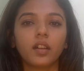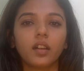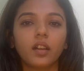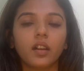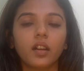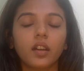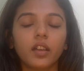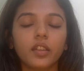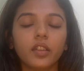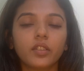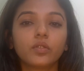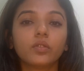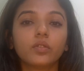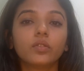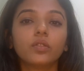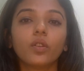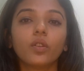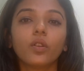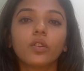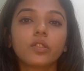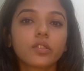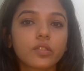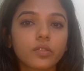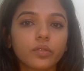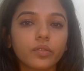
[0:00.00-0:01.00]
It could
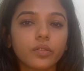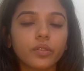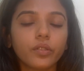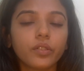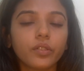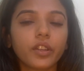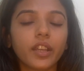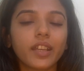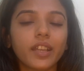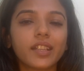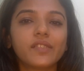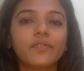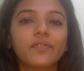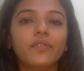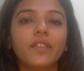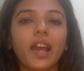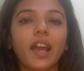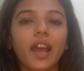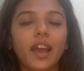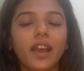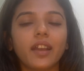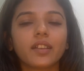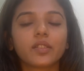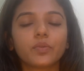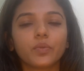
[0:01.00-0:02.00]
also raise
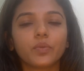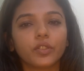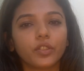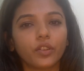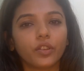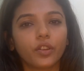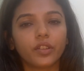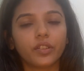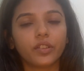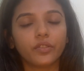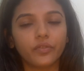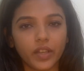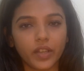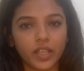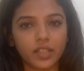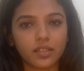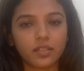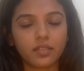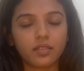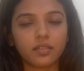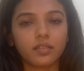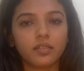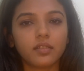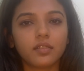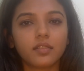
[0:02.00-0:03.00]
flags with your
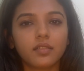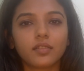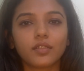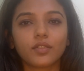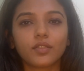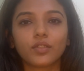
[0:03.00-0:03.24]
investors,